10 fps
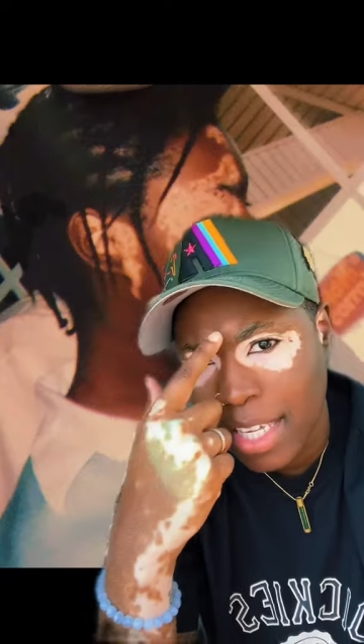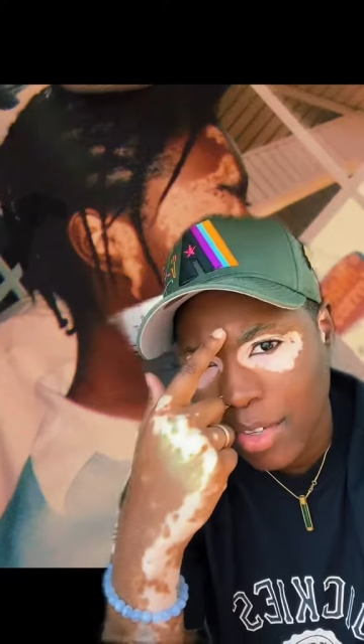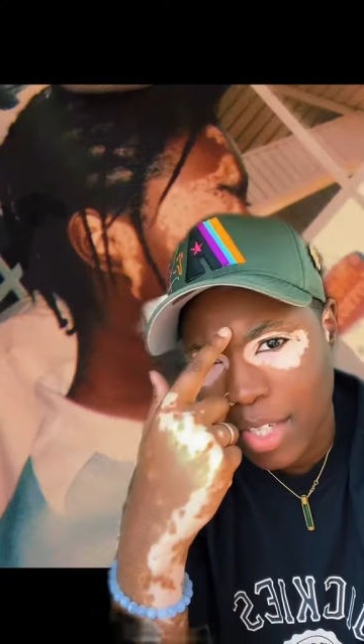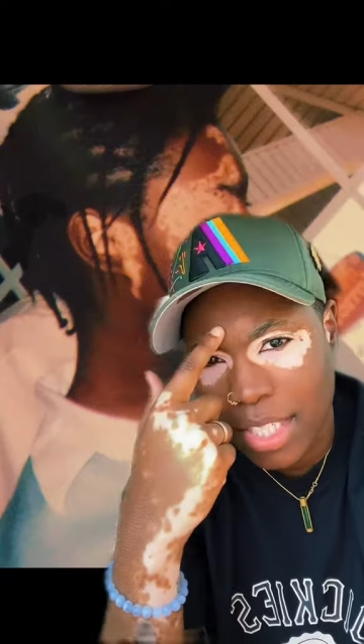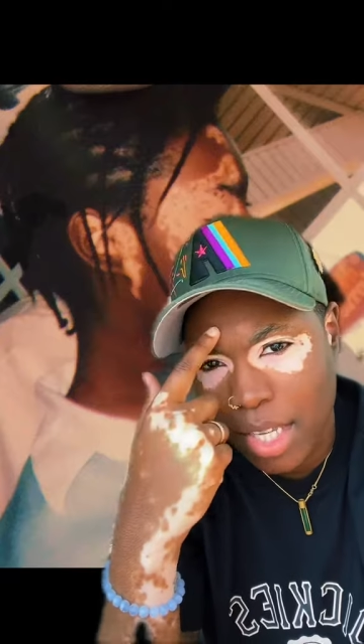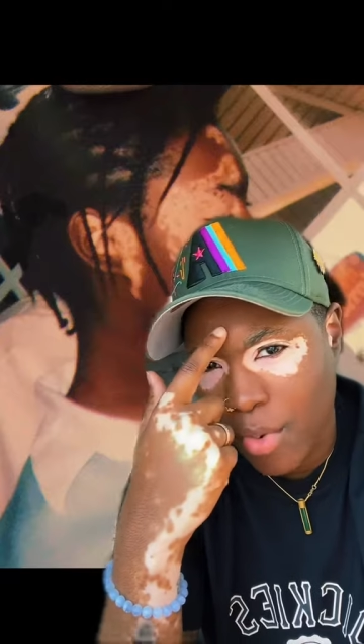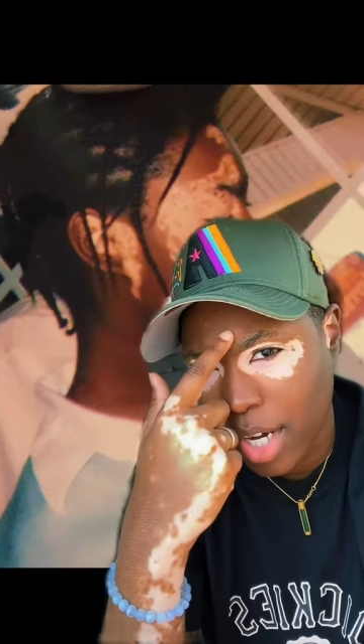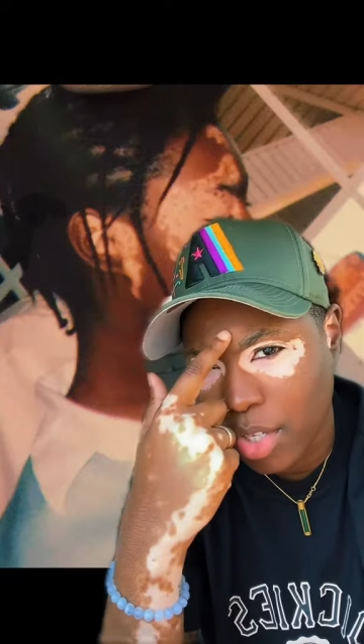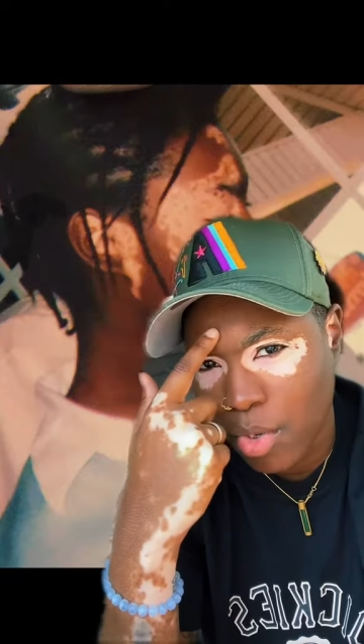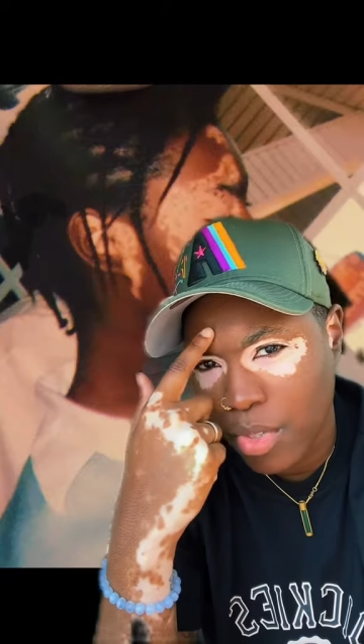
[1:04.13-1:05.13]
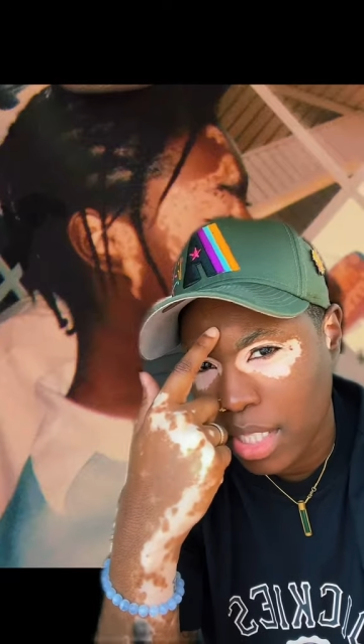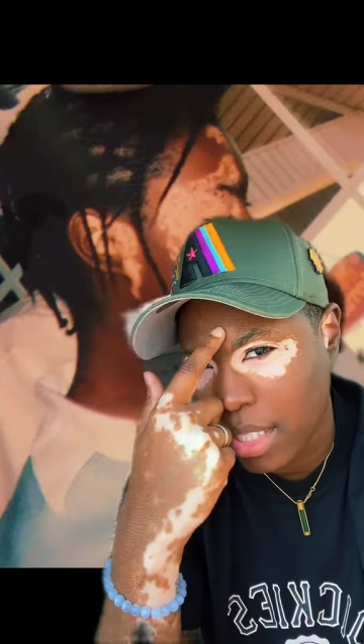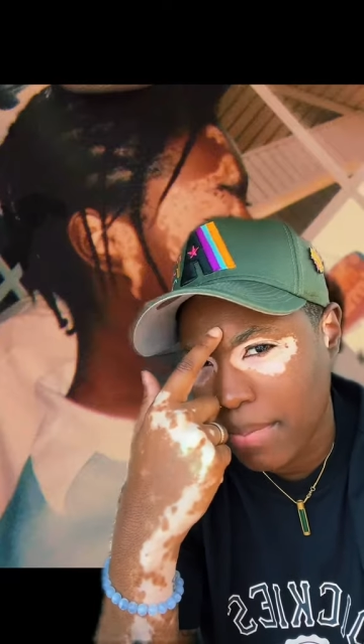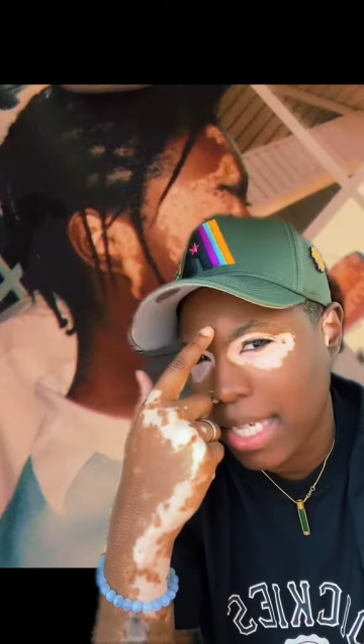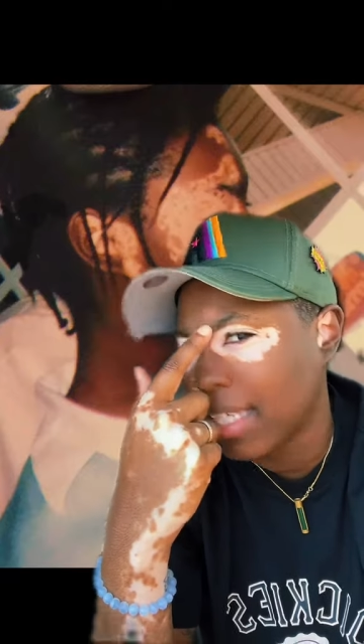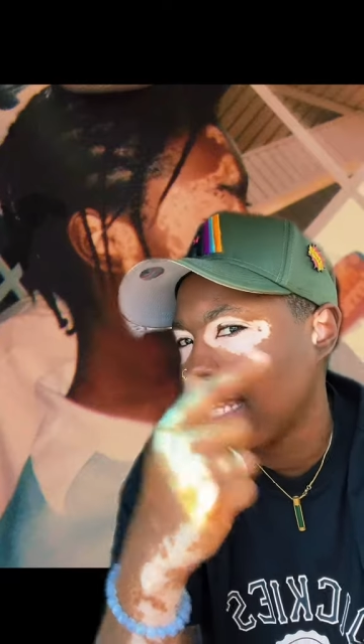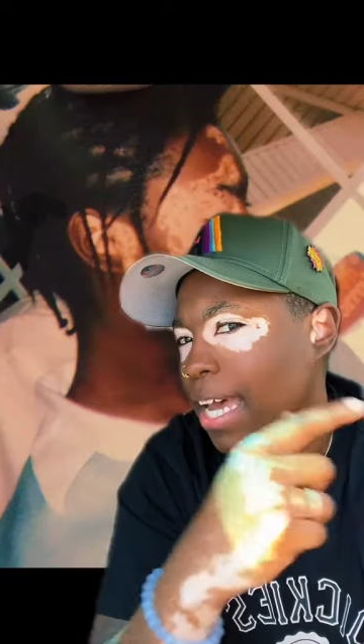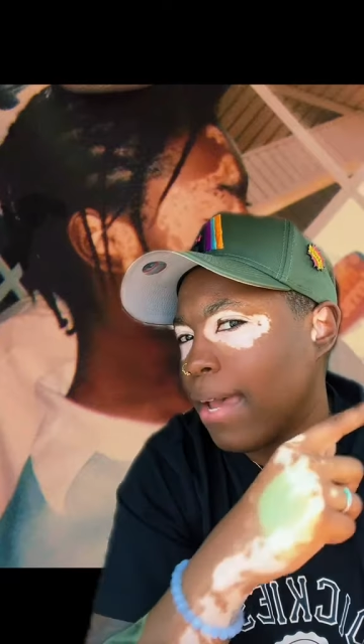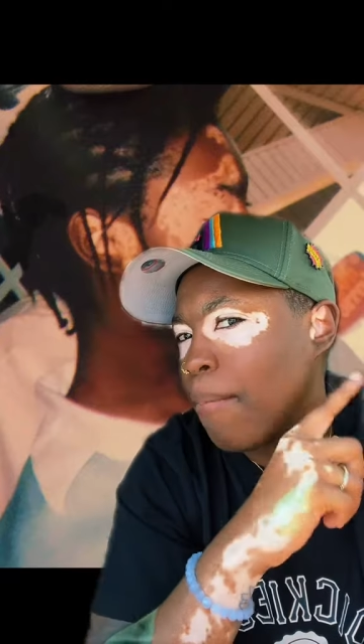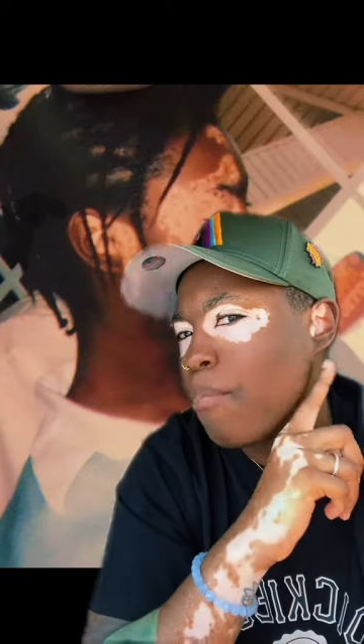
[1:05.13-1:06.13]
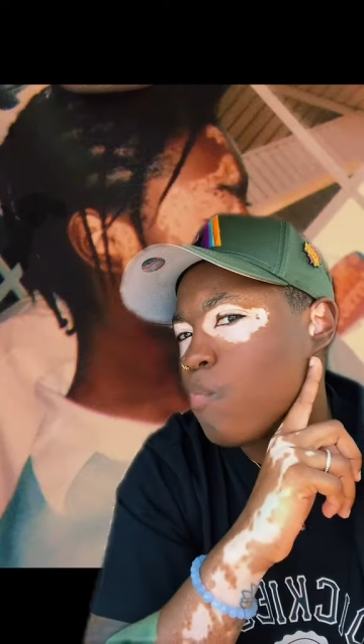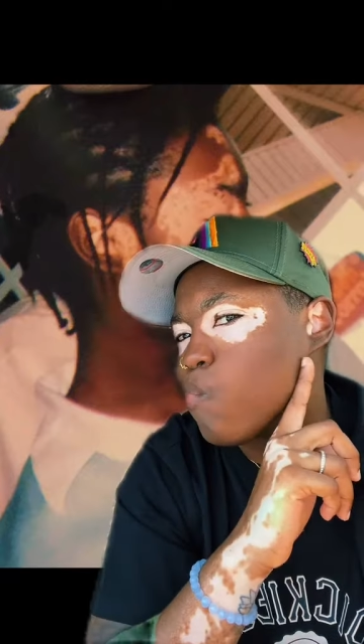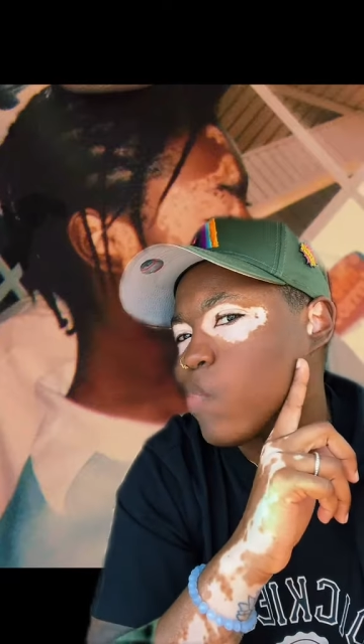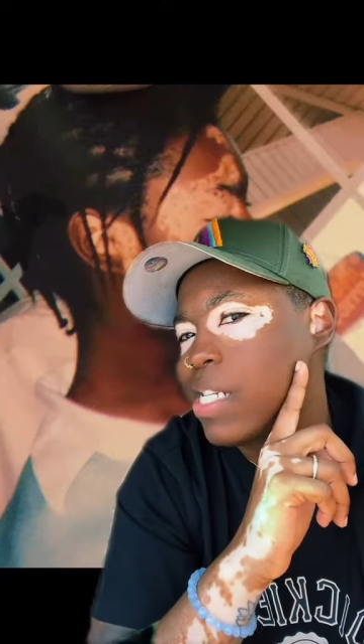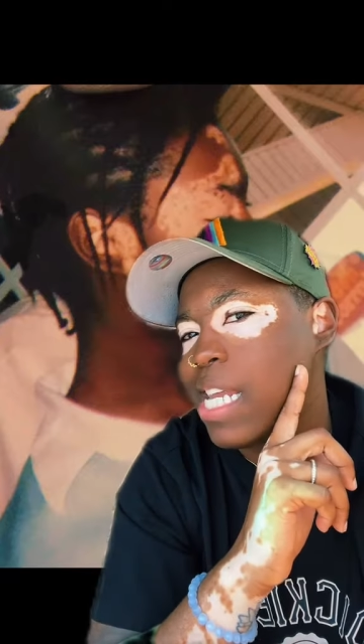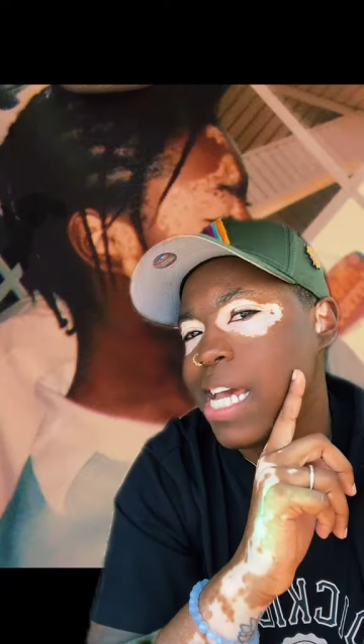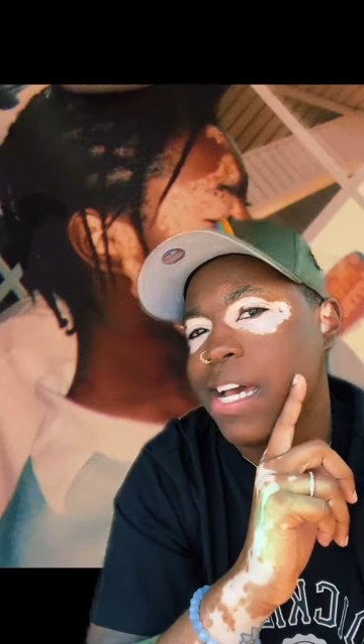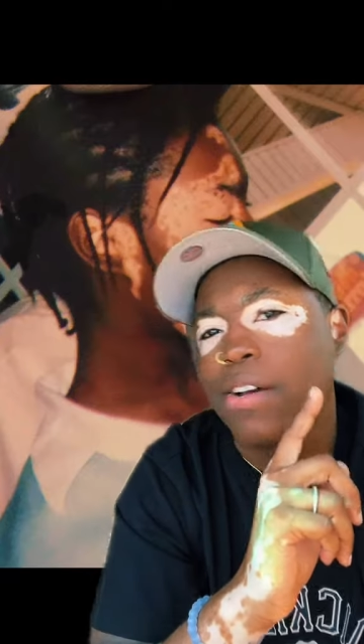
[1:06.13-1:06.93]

can see where it used to be a lot, but now